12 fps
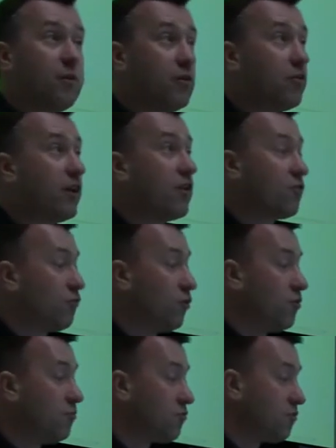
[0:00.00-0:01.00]
buildings,
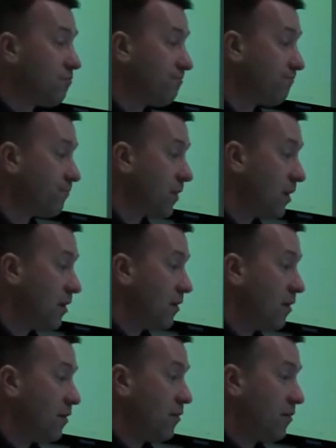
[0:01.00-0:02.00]
rooms,
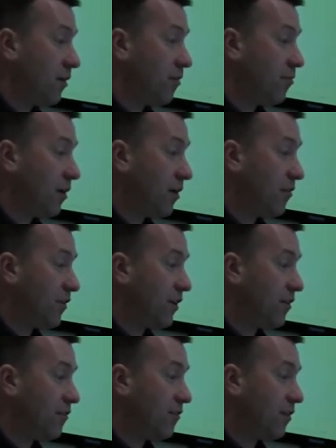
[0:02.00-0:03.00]
third
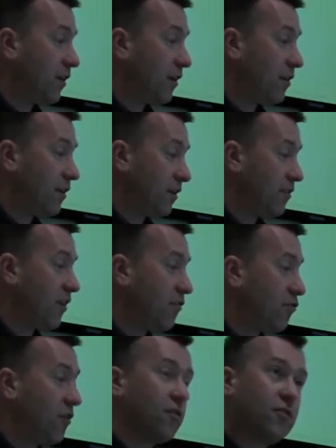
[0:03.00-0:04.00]
parties, uh, et
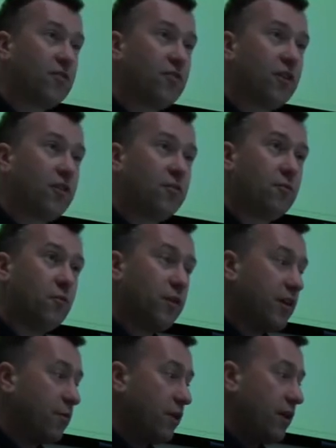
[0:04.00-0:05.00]
cetera. So
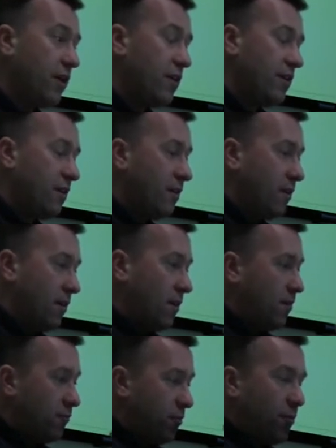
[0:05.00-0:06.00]
we, we
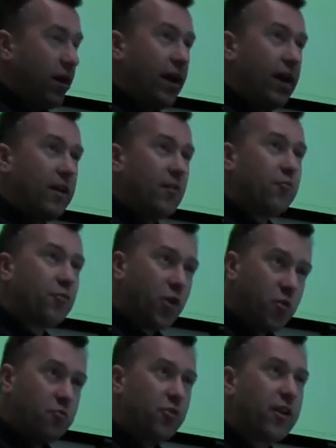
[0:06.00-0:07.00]
prepare an
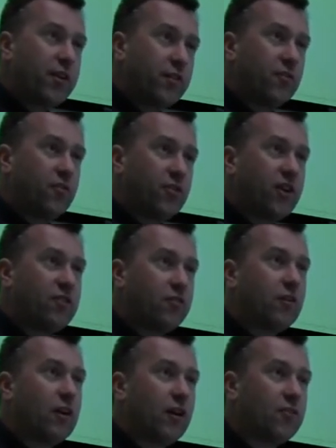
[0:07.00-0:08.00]
appropriate set
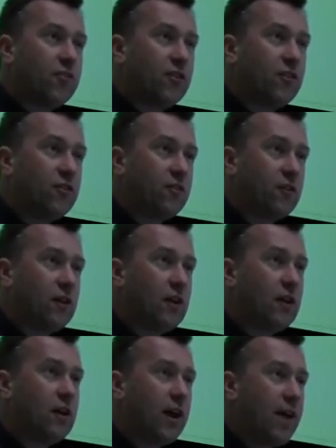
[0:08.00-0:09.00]
of classes,
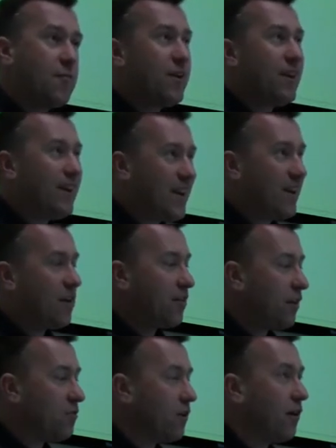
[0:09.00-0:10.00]
and we link
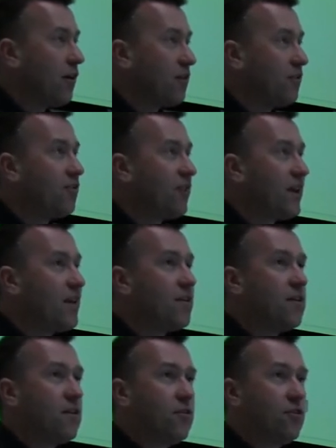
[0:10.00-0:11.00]
those classes
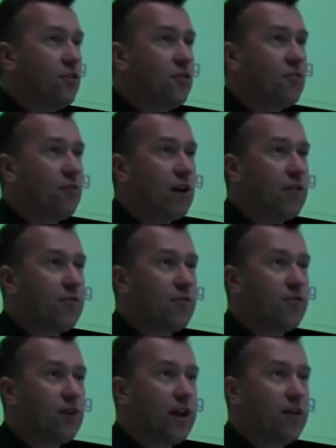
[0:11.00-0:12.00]
in to the relevant
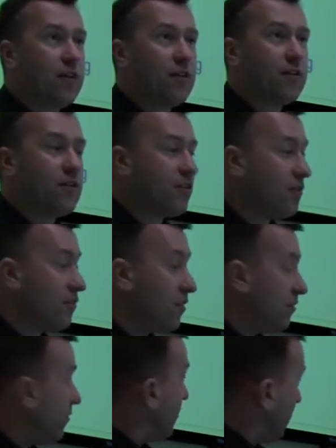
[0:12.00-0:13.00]
standard. This isn't
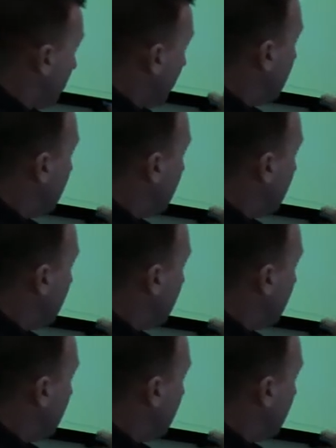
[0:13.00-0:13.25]
a